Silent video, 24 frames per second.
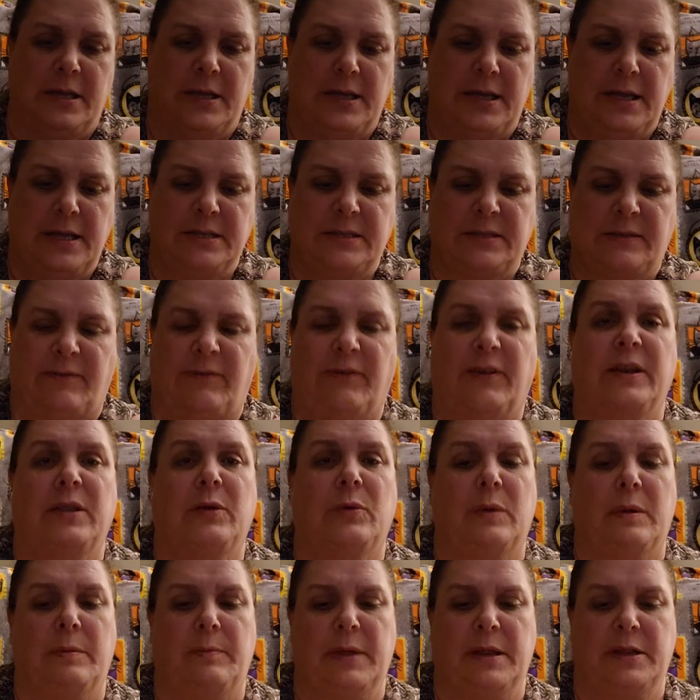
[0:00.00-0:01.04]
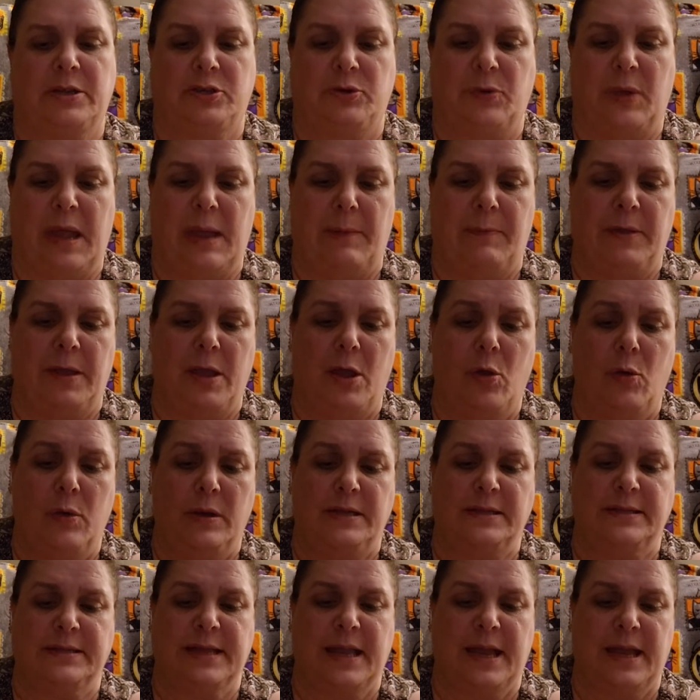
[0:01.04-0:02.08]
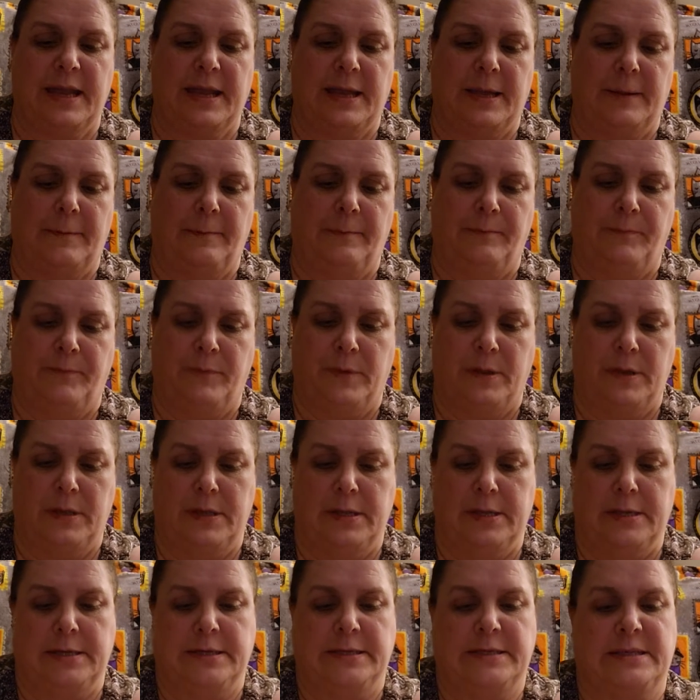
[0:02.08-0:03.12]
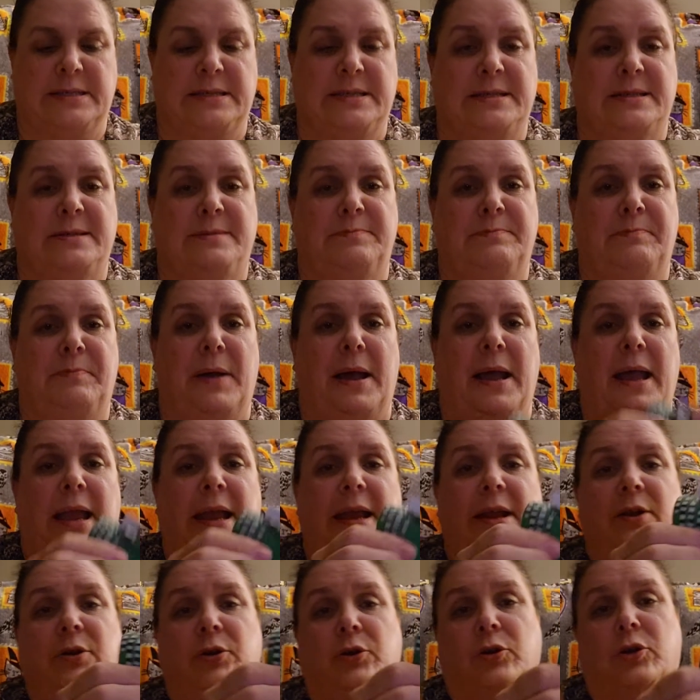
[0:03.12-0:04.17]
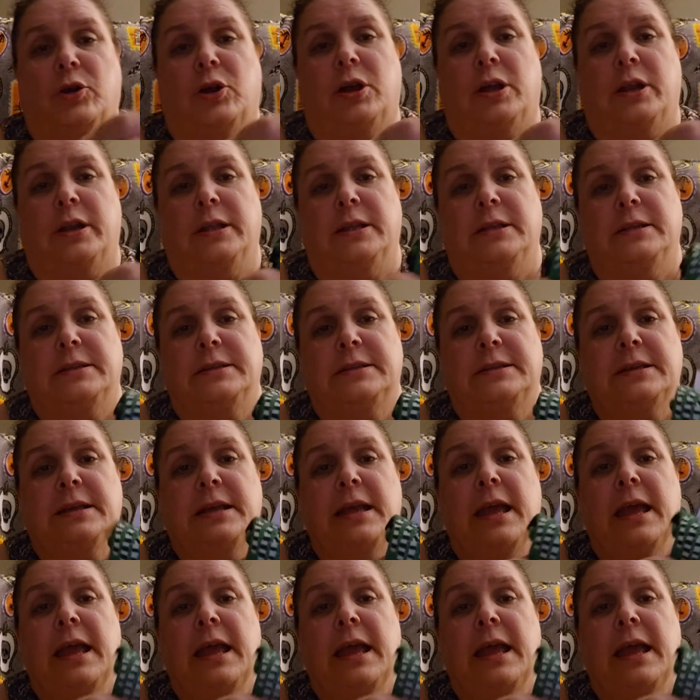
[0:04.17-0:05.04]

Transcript: It's funny what makes you happy. Oh, and it's got a spider on it.